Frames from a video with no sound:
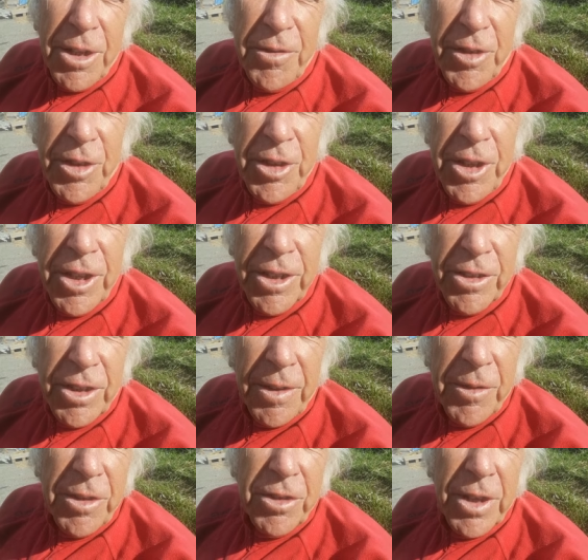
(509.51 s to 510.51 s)
Over the
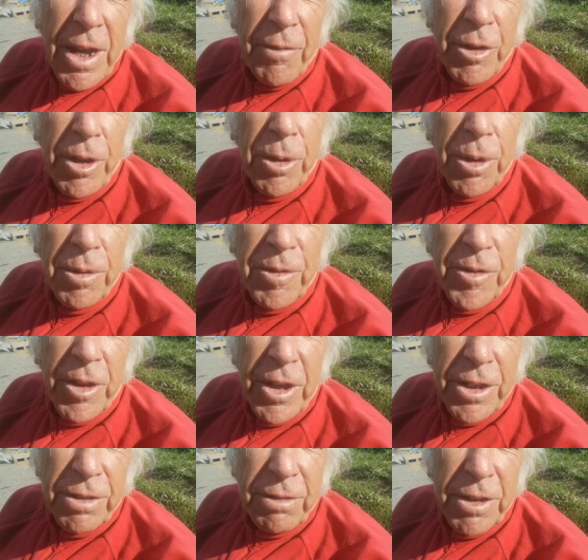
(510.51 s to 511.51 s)
years I've discovered a lot of
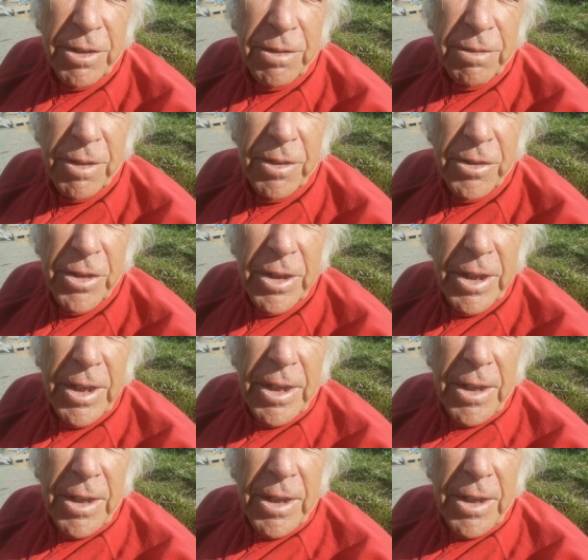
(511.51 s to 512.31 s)
nice restaurants